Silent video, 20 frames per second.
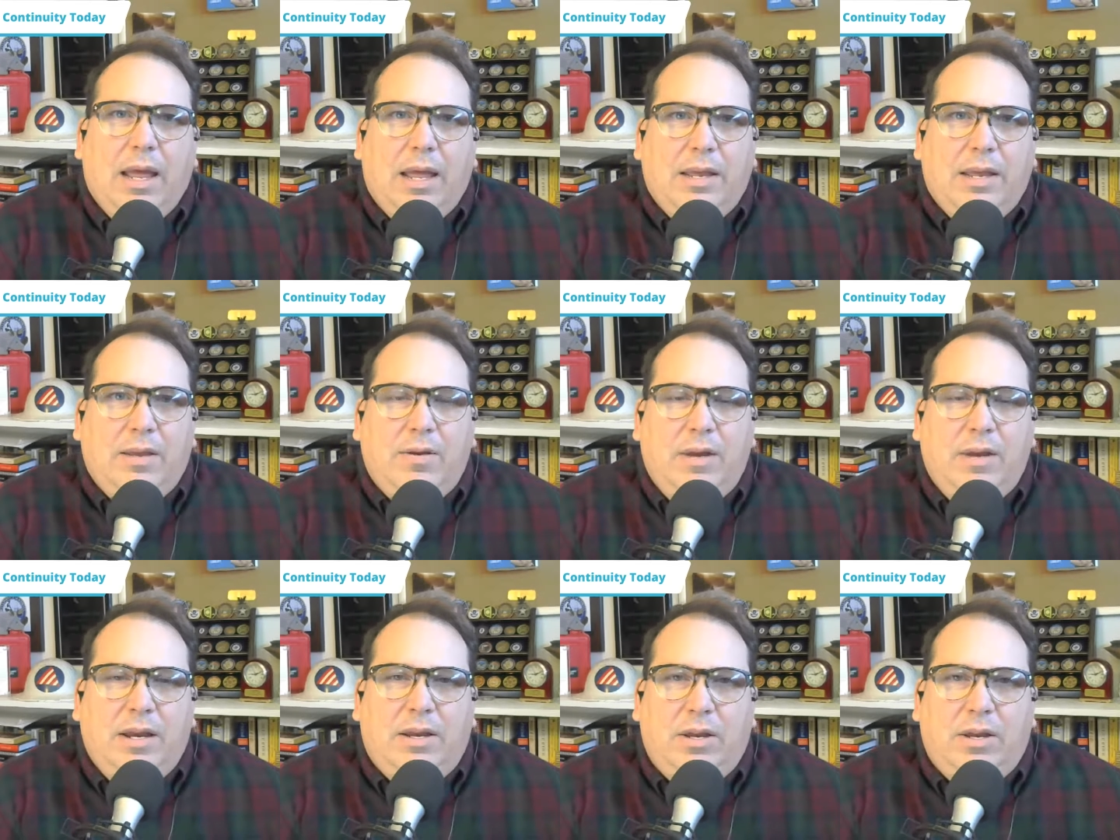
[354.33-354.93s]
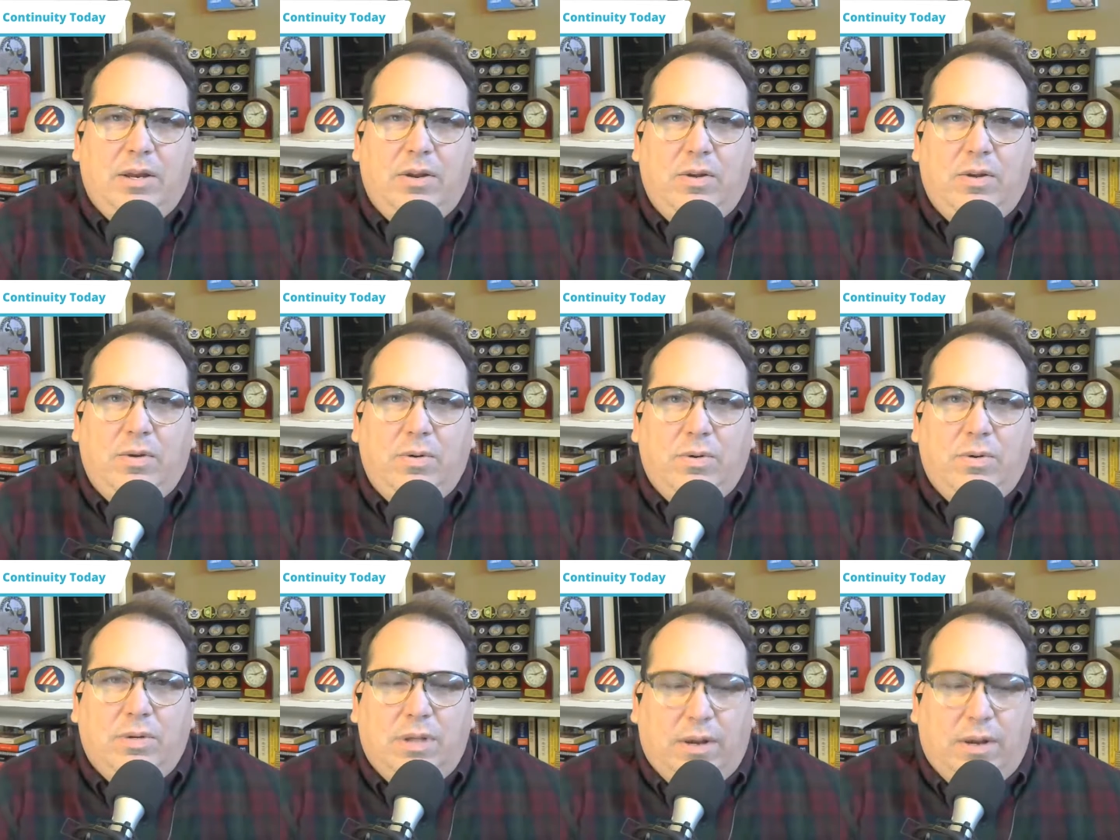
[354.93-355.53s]
you need to
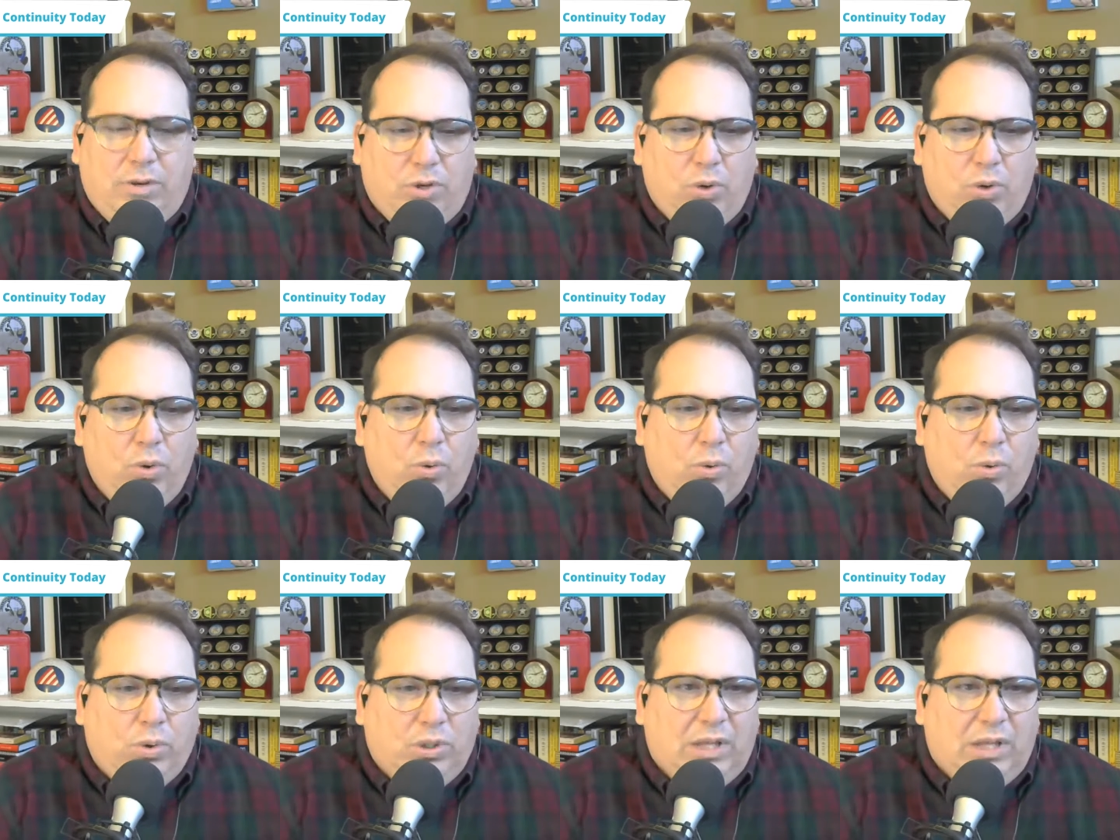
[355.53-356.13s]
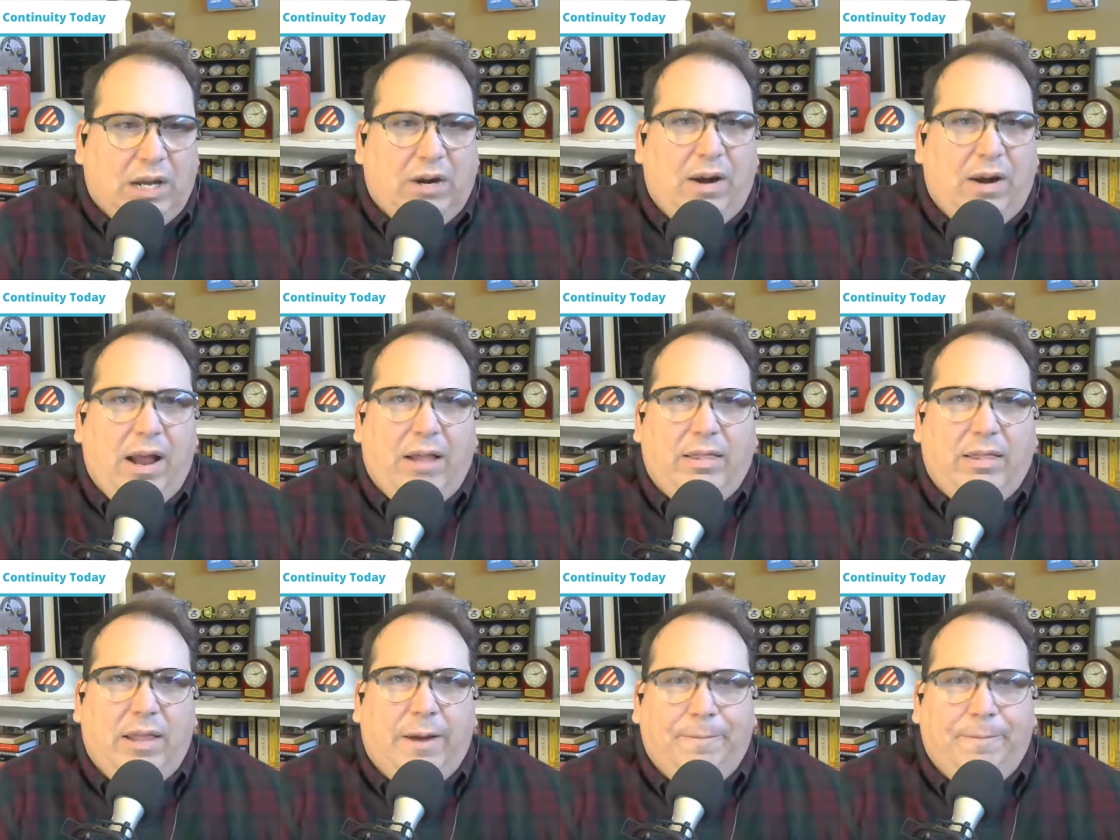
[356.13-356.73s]
use tools that are
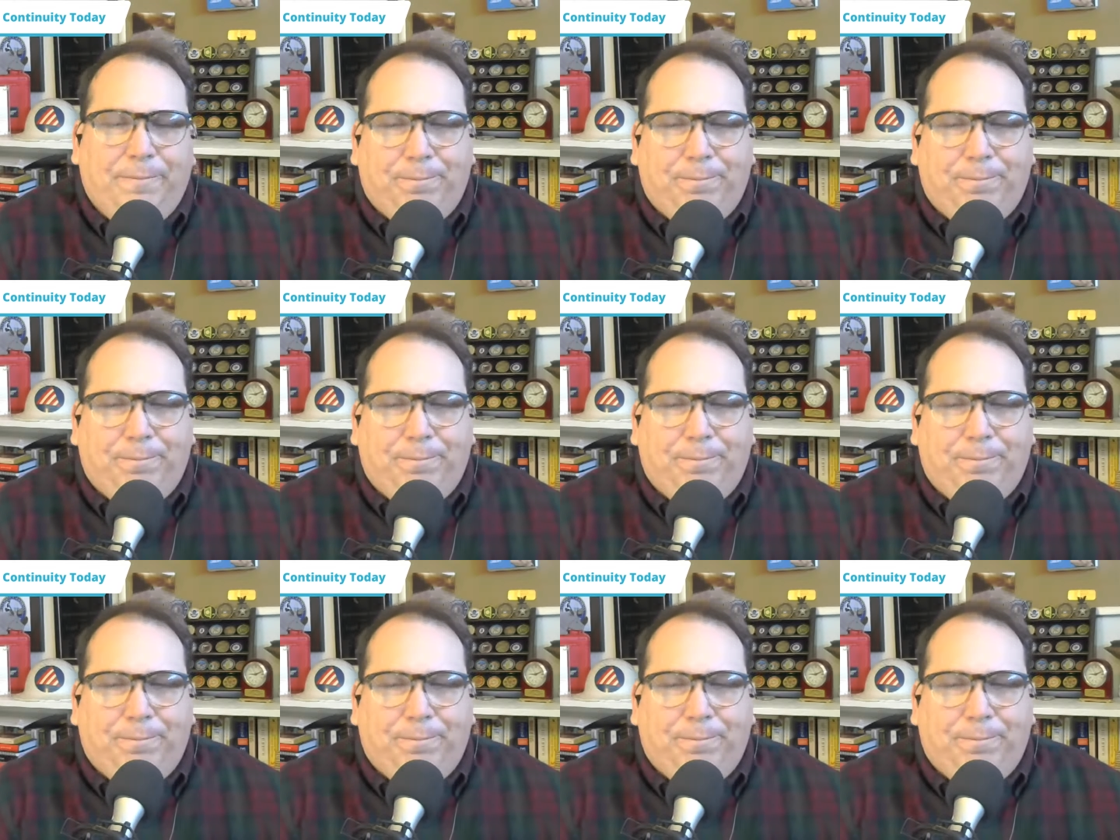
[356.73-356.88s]
out there.